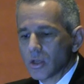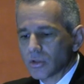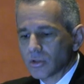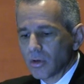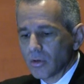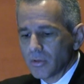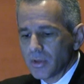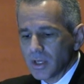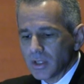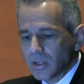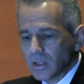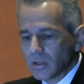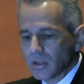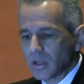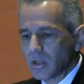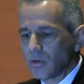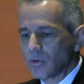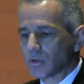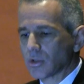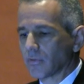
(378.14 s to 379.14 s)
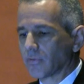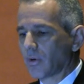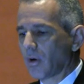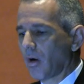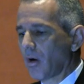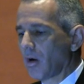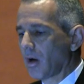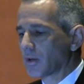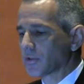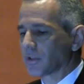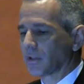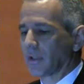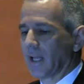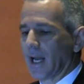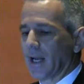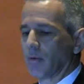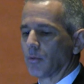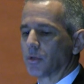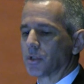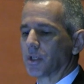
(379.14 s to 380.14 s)
So this is the use of causal
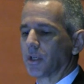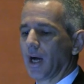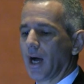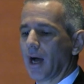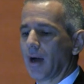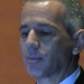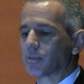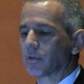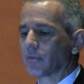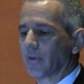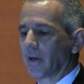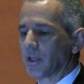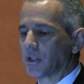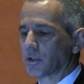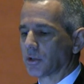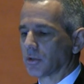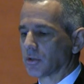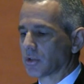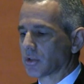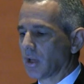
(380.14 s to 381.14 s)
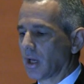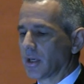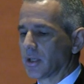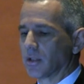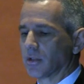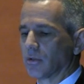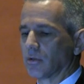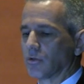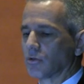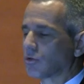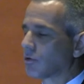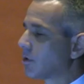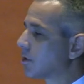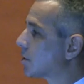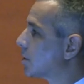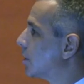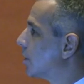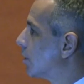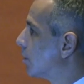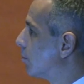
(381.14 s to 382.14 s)
language in observational studies in
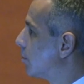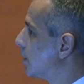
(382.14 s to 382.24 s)
nutrition and